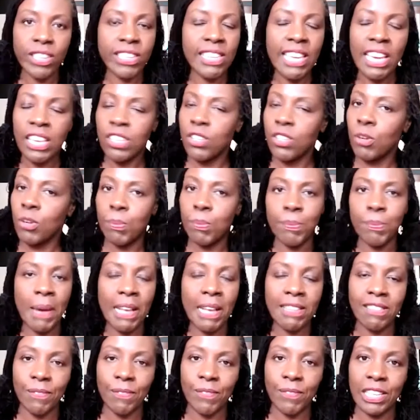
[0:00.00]
Get your
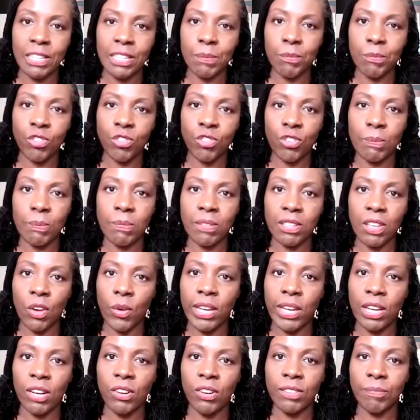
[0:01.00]
passive income streams
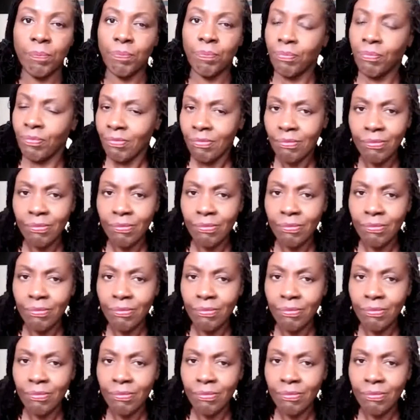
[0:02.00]
going on.